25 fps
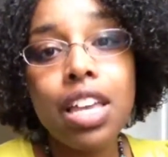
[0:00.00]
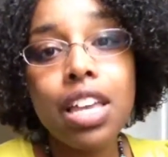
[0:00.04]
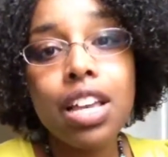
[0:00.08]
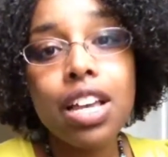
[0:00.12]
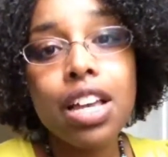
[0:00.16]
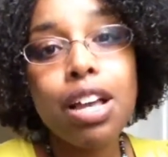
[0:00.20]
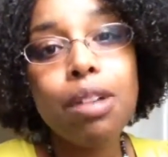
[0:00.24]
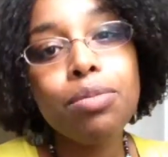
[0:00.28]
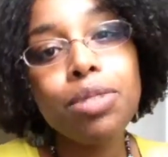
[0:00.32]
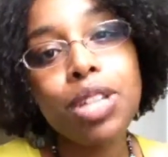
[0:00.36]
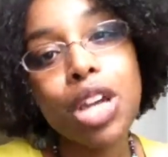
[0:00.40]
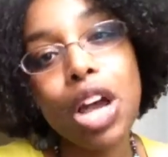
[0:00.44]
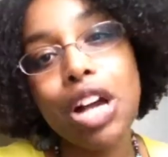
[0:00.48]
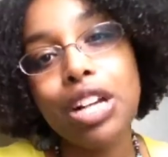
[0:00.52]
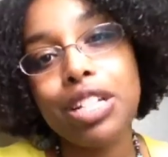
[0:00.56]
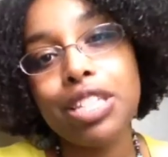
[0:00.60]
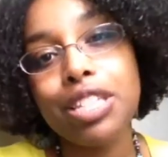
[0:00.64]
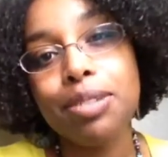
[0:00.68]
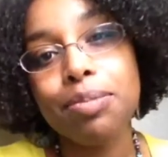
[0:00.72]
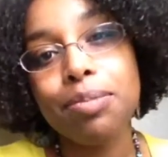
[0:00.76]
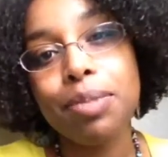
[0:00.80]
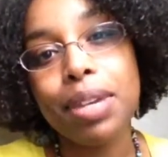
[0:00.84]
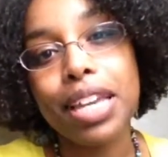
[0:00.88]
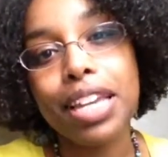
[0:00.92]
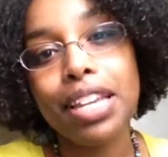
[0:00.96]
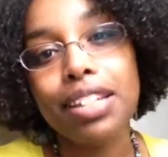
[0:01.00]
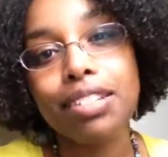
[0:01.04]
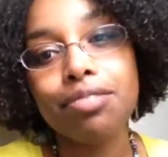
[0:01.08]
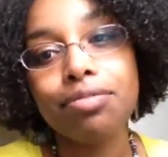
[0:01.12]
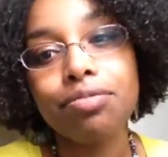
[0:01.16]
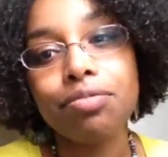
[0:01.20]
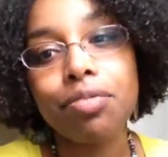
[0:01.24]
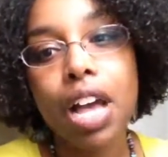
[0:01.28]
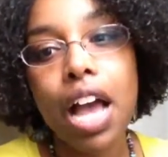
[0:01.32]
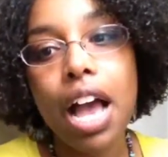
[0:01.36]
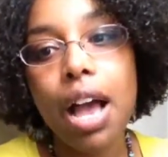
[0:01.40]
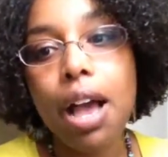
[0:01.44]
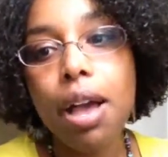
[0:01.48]
come talk to me.
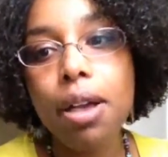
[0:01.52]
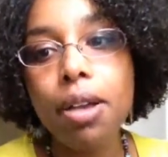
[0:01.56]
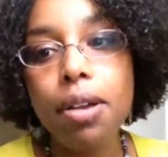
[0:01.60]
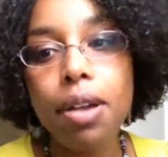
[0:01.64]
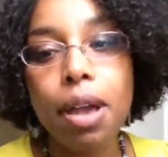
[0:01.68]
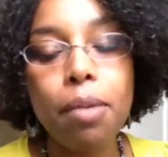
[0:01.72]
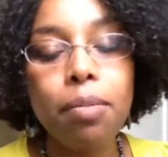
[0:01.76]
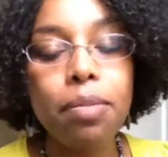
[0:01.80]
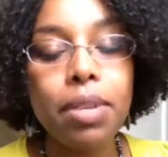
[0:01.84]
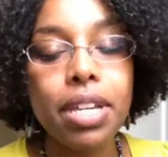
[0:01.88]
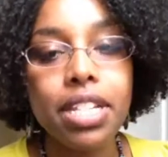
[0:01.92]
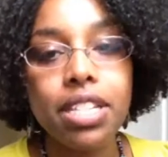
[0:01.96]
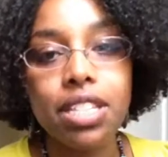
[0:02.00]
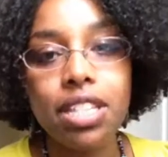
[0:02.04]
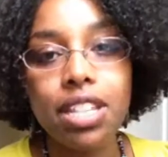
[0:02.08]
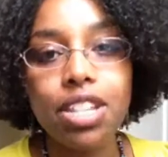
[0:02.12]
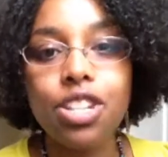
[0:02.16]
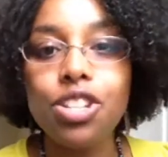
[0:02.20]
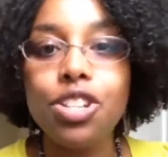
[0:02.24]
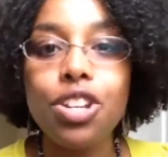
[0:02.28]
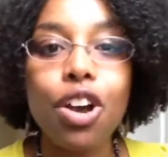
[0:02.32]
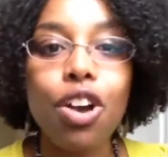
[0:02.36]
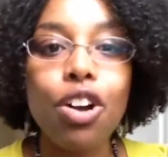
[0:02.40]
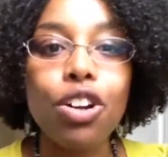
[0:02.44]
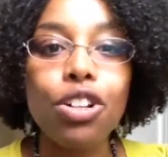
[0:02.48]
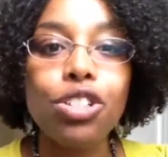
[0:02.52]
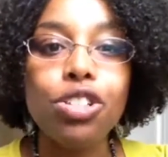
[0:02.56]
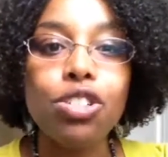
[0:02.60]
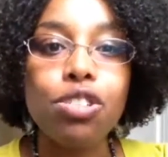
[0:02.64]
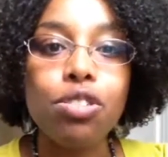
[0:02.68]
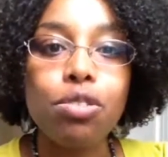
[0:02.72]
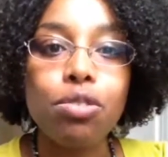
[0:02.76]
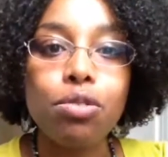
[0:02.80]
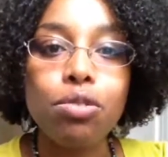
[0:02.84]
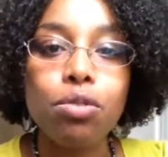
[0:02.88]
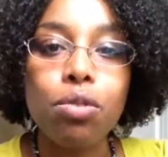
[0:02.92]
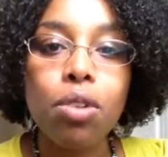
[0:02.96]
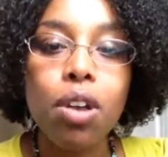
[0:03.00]
I, am easy to talk
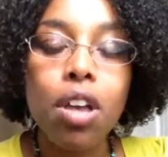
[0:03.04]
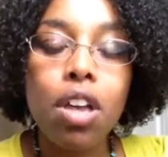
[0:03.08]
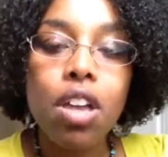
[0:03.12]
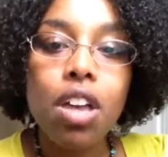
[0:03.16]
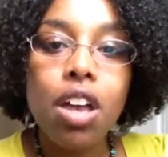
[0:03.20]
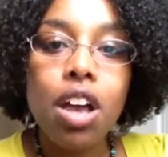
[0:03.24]
to.